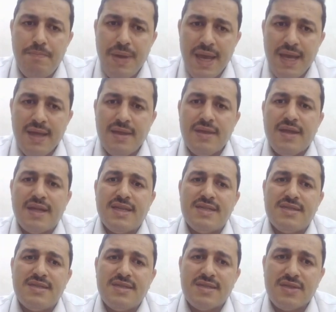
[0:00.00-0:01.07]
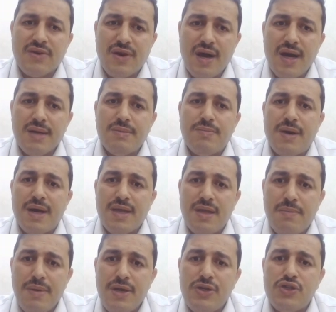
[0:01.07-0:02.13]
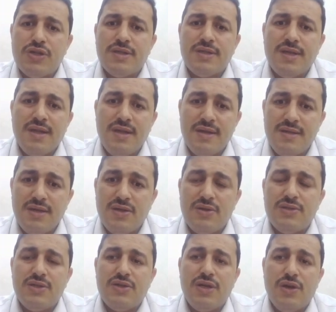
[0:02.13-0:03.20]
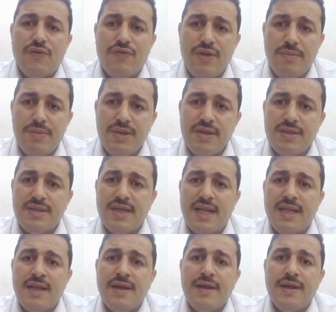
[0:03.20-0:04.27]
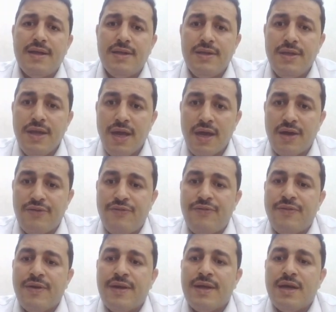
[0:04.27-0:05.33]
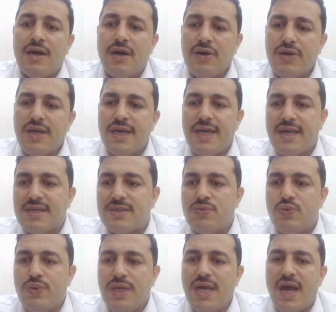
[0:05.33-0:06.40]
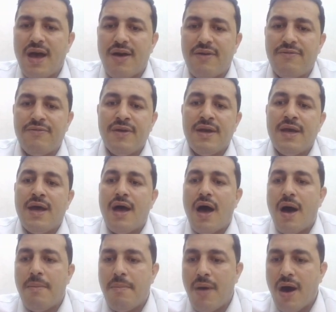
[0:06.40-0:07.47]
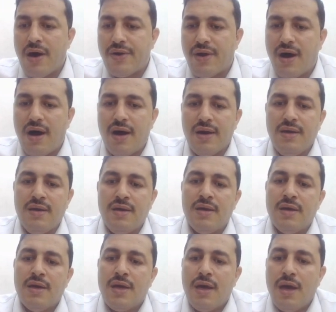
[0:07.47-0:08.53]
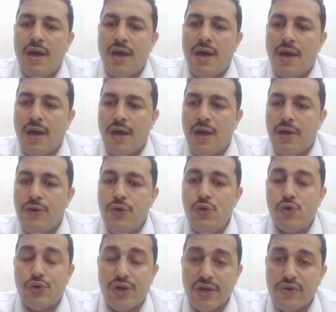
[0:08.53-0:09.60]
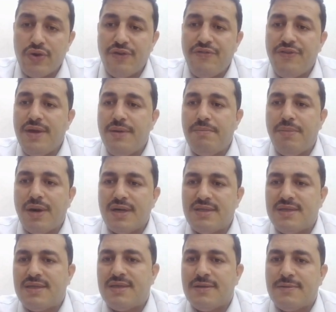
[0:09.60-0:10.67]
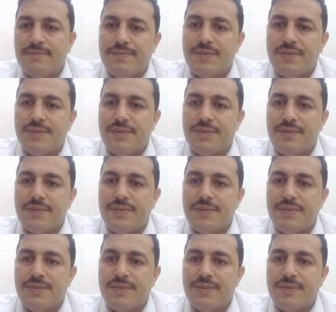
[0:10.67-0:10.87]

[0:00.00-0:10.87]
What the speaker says: pain that is described by the patient in the territory of the pudendal nerve. Okay, yes, we have MRI neurography, but